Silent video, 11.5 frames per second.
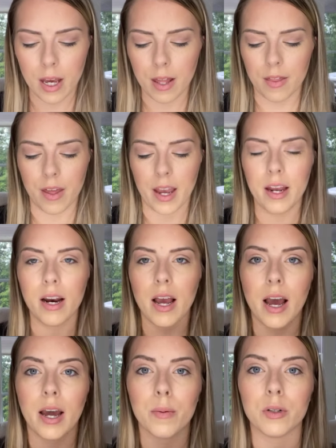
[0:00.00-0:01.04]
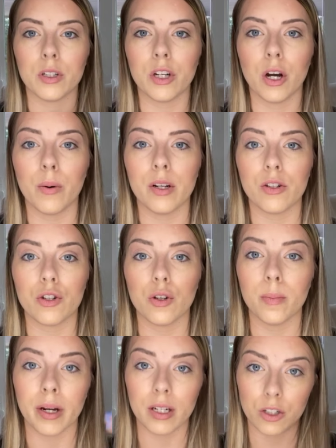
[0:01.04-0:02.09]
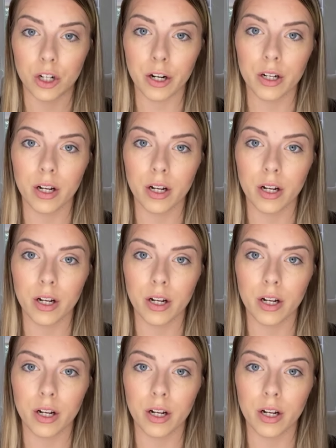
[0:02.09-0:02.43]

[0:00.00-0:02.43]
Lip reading: Then I would go into my dark